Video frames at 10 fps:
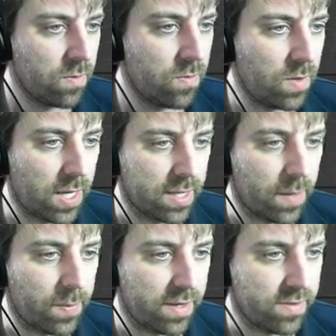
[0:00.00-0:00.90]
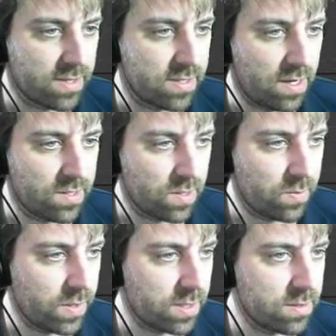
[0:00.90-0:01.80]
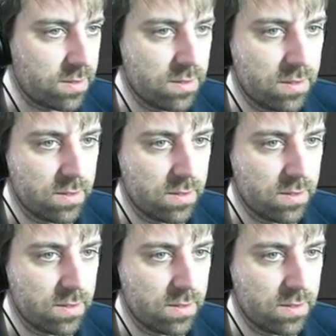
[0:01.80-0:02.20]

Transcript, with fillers: Ooh, I like that piece. That's a nice looking piece.